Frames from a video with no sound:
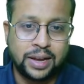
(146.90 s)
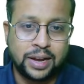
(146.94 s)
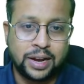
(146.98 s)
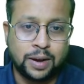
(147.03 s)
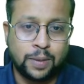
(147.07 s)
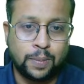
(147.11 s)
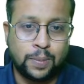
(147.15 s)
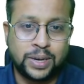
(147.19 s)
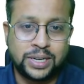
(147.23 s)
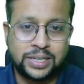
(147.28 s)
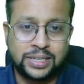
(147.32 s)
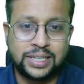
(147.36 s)

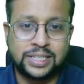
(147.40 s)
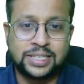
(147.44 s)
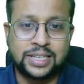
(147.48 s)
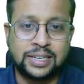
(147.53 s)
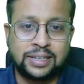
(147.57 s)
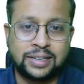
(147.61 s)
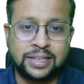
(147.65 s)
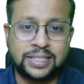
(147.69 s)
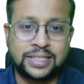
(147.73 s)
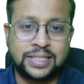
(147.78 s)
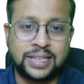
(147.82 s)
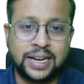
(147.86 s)
but just
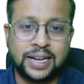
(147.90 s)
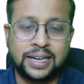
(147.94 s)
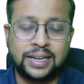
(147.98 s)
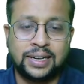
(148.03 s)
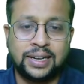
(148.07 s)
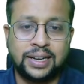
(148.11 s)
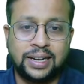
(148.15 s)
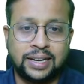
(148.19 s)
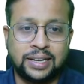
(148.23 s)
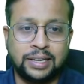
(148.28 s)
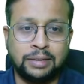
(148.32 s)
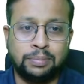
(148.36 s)
understand
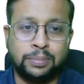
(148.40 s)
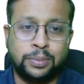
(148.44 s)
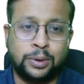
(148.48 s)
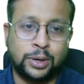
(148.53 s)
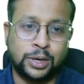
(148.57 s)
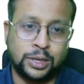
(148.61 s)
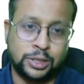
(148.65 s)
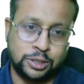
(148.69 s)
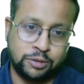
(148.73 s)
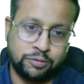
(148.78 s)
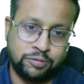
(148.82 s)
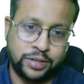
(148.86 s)
the
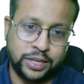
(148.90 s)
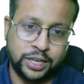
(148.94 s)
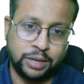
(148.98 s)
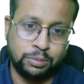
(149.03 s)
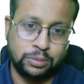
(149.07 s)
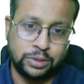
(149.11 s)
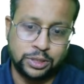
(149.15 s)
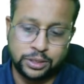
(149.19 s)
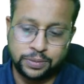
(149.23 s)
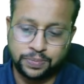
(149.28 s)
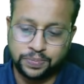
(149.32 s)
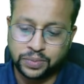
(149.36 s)
importance of
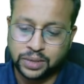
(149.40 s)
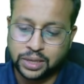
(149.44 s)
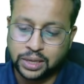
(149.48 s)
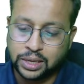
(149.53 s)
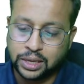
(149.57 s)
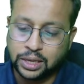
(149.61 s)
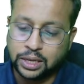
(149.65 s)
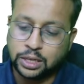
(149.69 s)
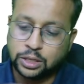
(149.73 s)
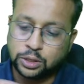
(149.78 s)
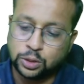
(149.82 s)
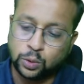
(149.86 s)
tables.
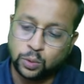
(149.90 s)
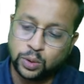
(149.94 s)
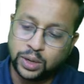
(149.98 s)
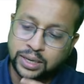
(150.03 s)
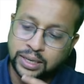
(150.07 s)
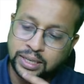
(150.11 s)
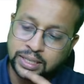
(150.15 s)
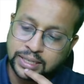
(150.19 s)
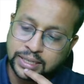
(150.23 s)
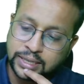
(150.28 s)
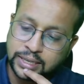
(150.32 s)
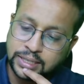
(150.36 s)
So one,
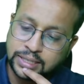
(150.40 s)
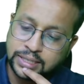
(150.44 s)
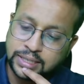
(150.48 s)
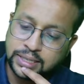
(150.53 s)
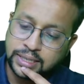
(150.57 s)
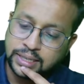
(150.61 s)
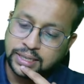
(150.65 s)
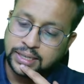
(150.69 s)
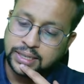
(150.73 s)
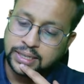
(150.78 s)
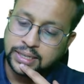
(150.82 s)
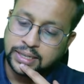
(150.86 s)
discuss
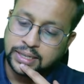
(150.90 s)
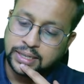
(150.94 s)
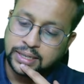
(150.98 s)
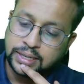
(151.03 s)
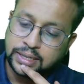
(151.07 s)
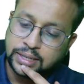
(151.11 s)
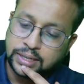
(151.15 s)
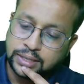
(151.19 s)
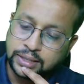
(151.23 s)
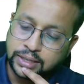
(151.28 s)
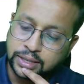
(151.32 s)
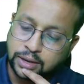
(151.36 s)

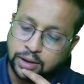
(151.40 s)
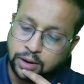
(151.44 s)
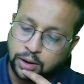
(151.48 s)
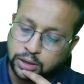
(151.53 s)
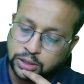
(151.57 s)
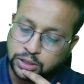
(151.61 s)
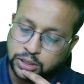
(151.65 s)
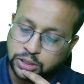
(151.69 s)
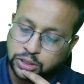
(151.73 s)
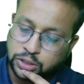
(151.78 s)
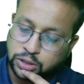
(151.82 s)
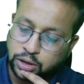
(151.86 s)
the
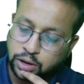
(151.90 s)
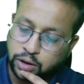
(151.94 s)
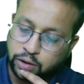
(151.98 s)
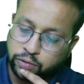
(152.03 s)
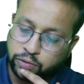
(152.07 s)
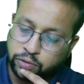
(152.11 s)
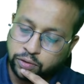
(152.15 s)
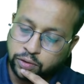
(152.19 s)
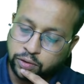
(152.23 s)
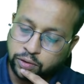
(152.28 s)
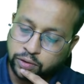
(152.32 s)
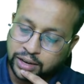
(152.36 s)
causes of
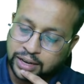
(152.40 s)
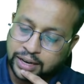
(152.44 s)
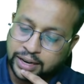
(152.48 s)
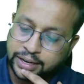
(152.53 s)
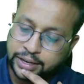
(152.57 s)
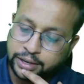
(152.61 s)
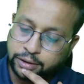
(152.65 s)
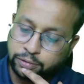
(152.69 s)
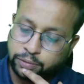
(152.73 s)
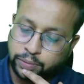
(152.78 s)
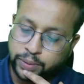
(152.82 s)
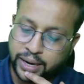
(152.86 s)

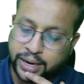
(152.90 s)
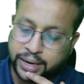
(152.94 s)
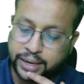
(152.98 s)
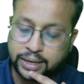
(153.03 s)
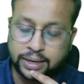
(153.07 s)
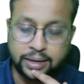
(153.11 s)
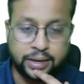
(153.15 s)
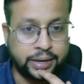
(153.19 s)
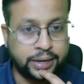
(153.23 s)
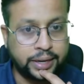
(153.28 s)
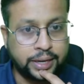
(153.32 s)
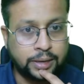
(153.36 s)
relative
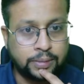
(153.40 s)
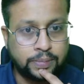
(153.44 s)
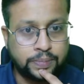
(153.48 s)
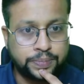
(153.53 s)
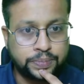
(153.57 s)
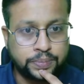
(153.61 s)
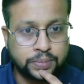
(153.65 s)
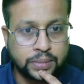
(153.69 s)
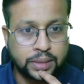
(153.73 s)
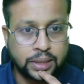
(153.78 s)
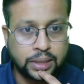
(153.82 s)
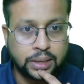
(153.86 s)
bradycardia,
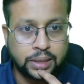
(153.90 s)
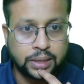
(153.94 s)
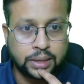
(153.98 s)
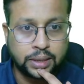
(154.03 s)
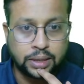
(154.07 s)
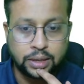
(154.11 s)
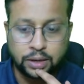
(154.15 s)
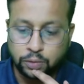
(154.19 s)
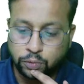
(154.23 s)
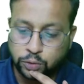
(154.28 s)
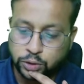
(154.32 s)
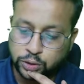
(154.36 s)

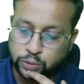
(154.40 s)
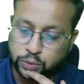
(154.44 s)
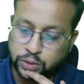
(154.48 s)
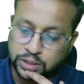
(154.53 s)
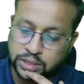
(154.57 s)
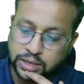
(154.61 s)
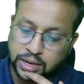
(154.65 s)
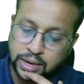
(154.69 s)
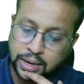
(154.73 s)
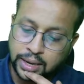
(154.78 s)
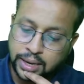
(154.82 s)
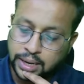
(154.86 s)
which was
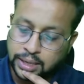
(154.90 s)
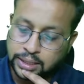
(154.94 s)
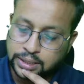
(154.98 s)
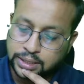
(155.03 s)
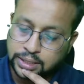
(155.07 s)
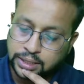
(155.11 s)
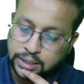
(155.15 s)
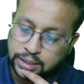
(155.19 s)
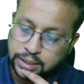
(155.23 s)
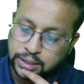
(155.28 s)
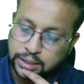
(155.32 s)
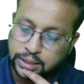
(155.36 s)
asked